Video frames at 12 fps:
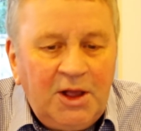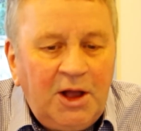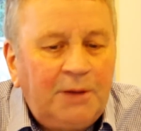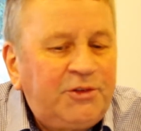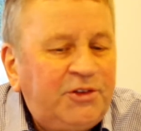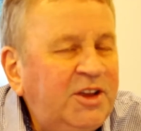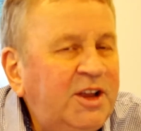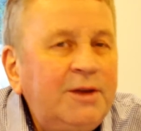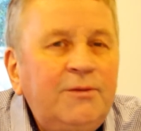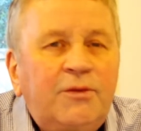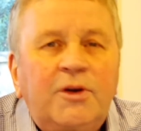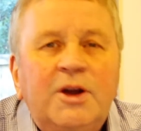of
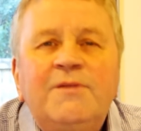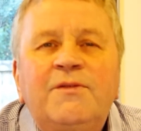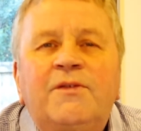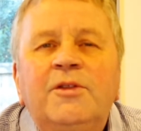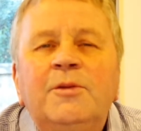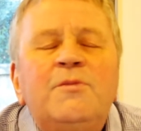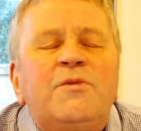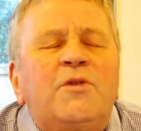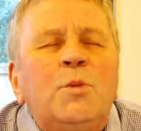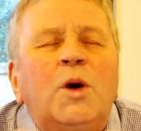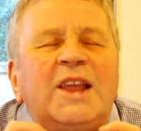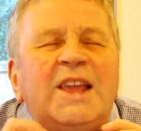setting free them
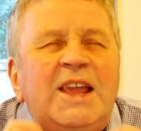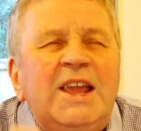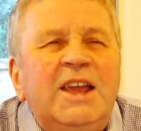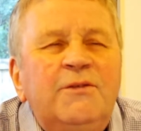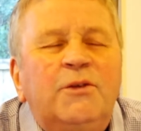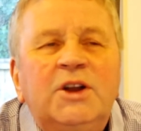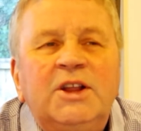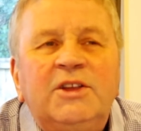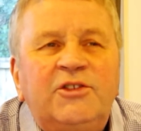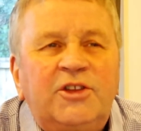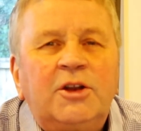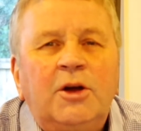from whatever it
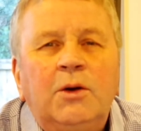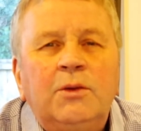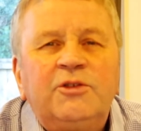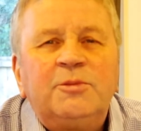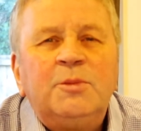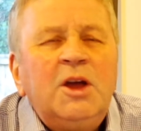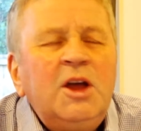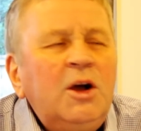is that holds them,